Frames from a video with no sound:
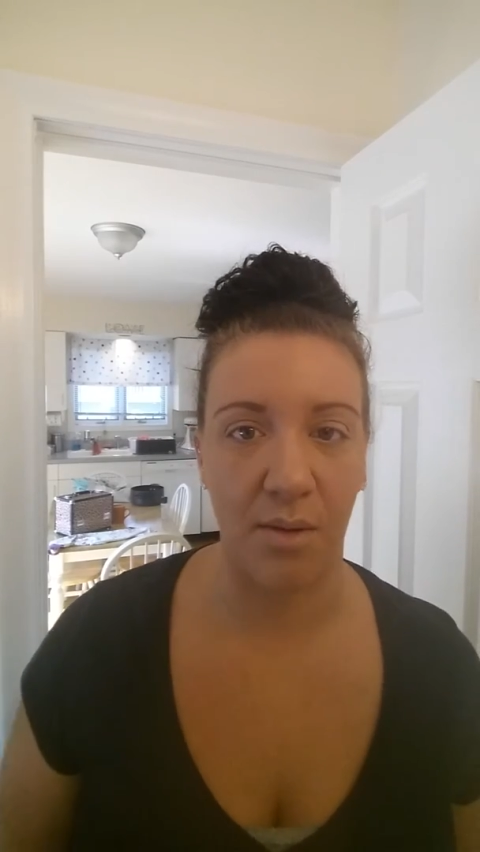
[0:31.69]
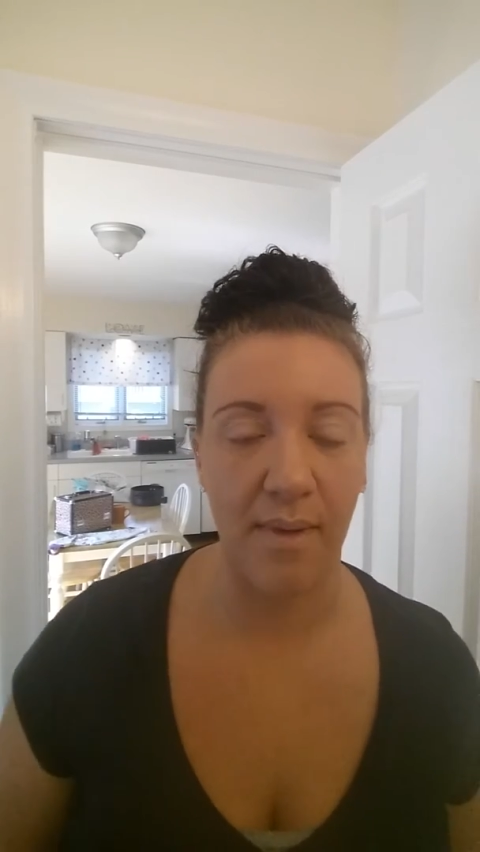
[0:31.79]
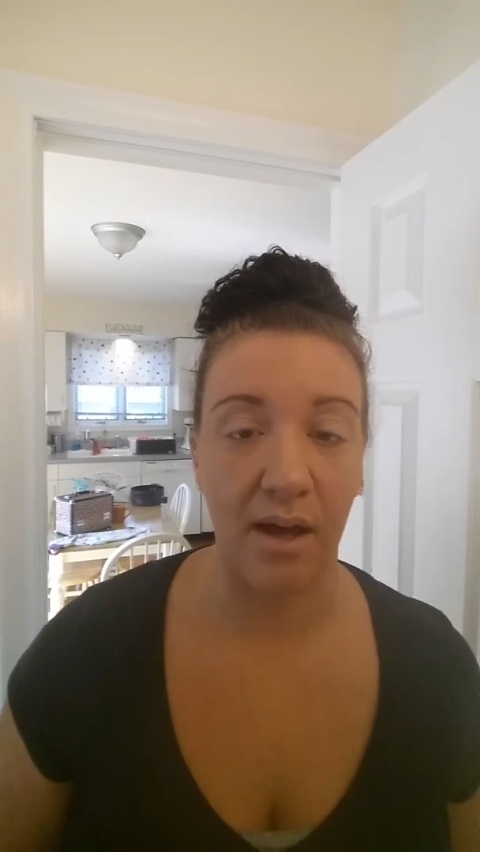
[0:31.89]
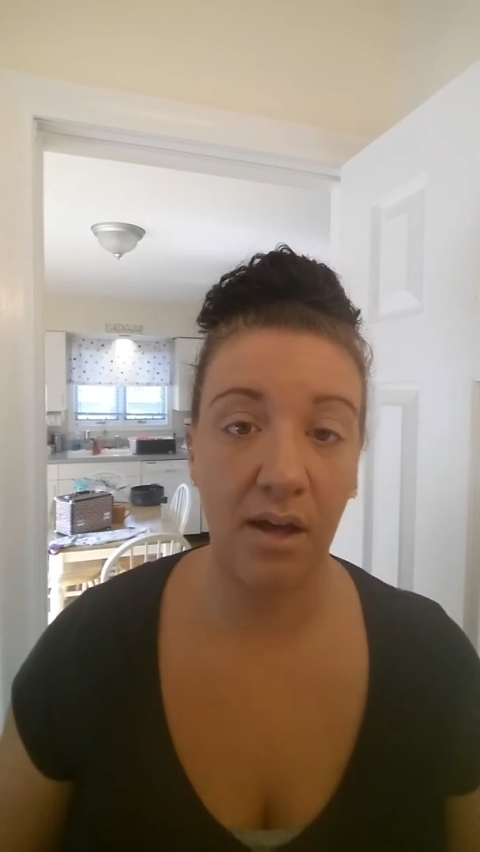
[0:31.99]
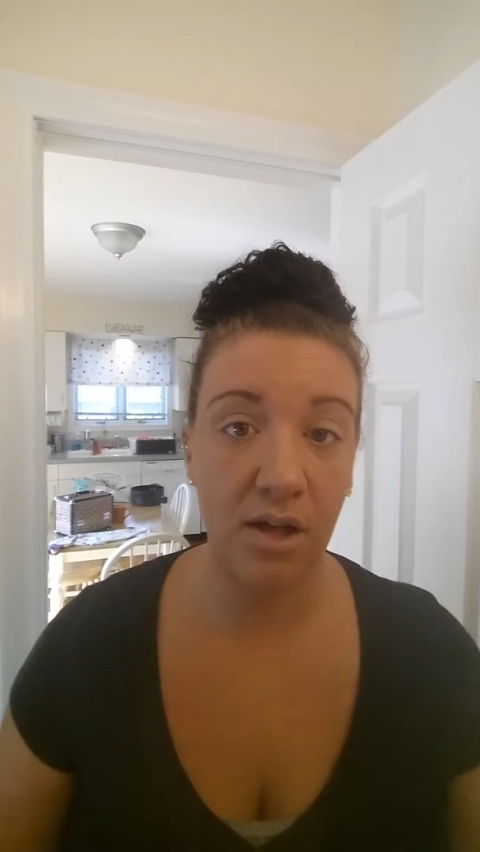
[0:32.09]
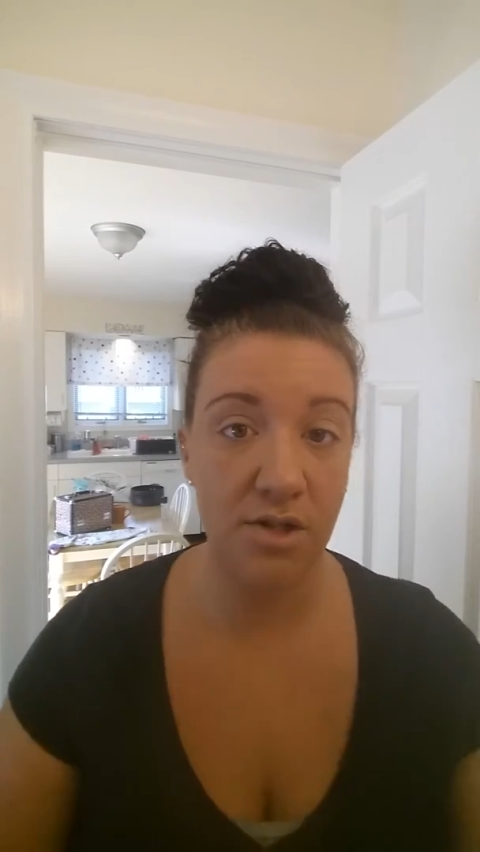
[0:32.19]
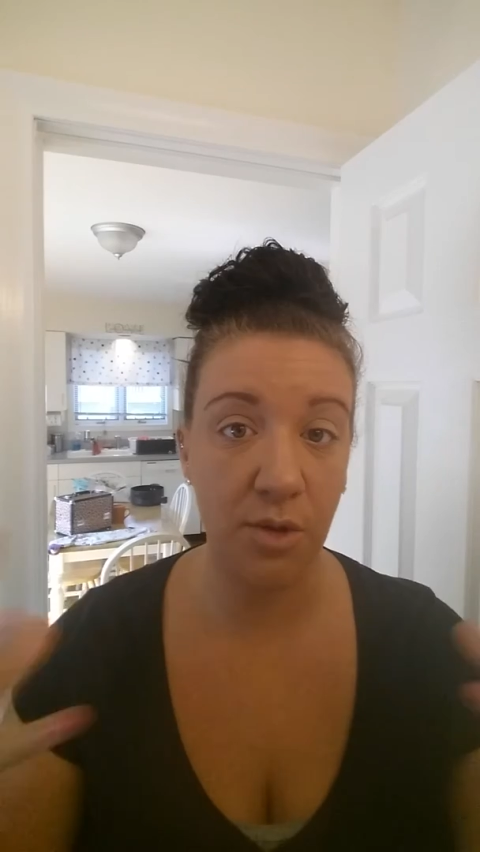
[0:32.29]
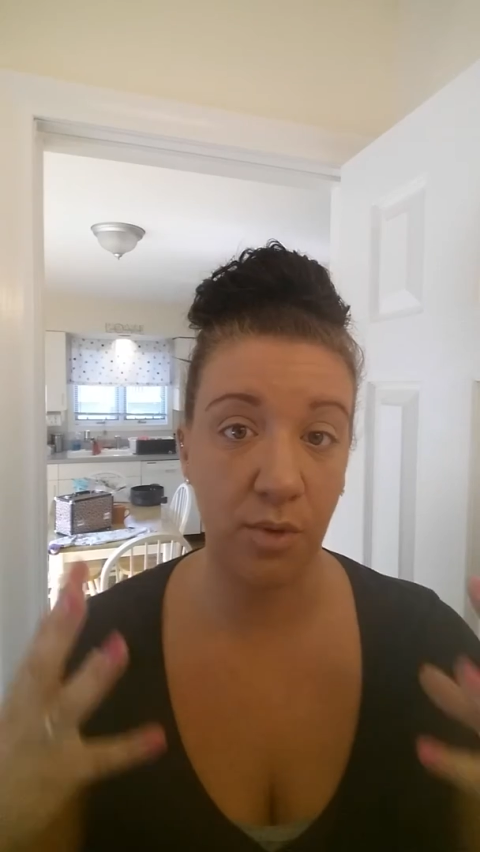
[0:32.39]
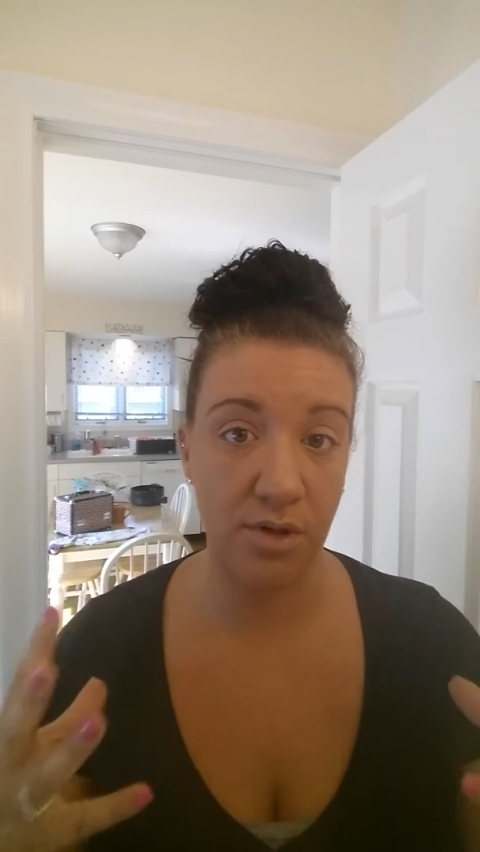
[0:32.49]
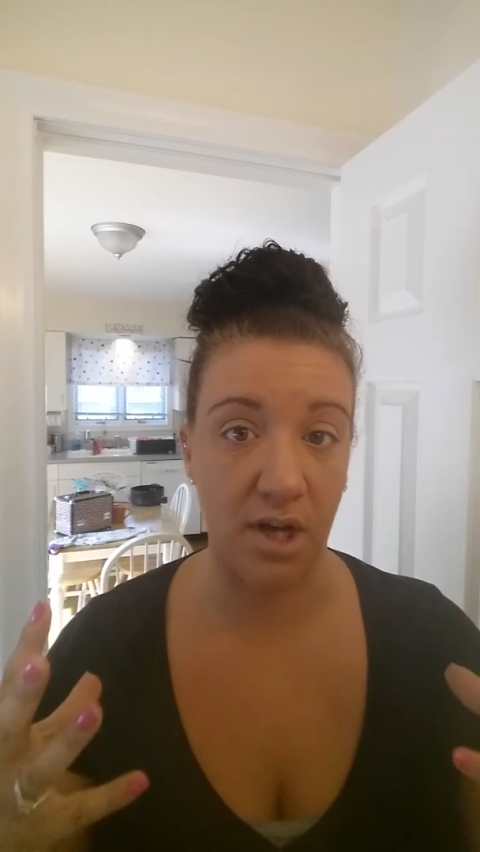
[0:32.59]
I'm back.
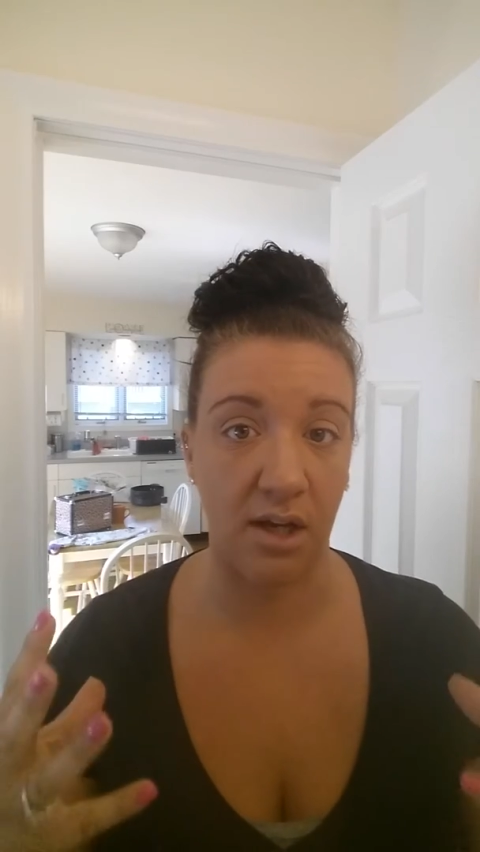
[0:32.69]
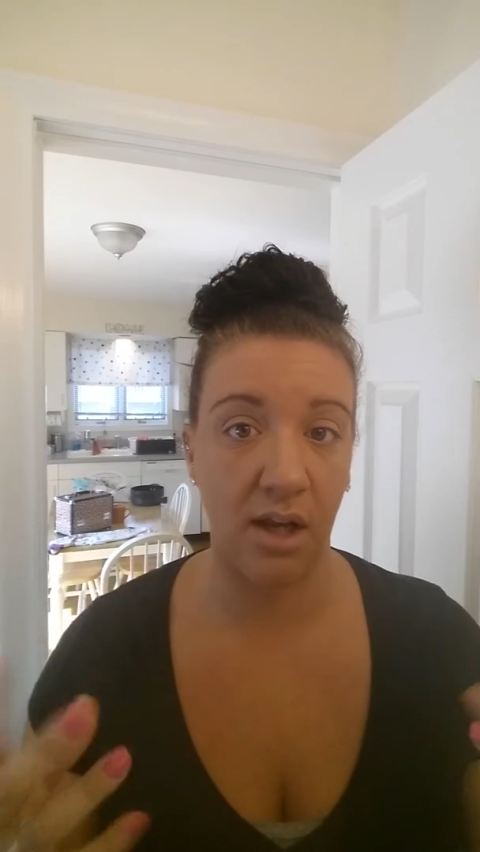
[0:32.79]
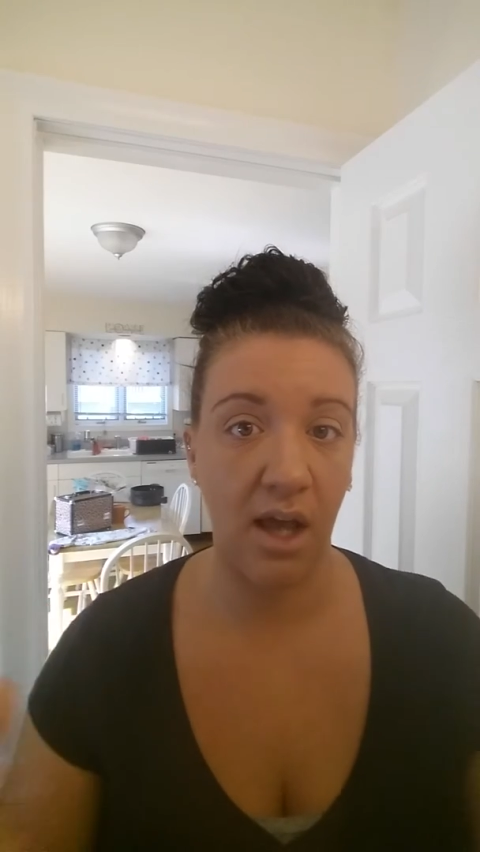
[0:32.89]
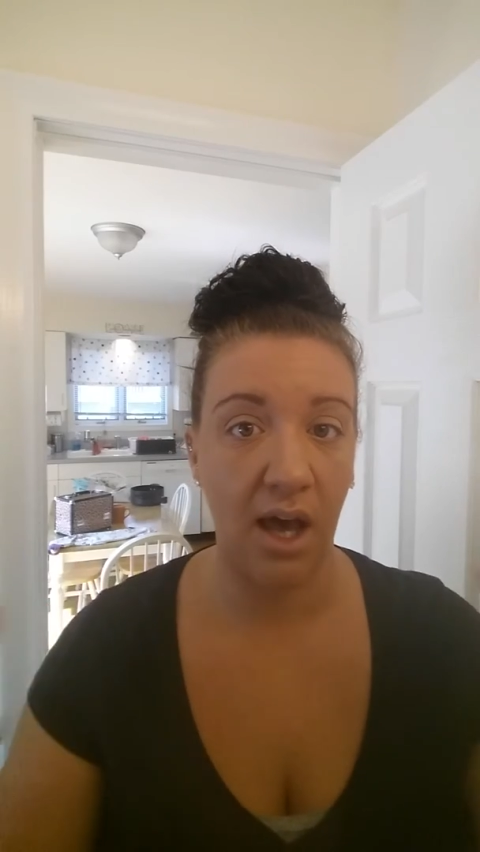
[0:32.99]
So we're done.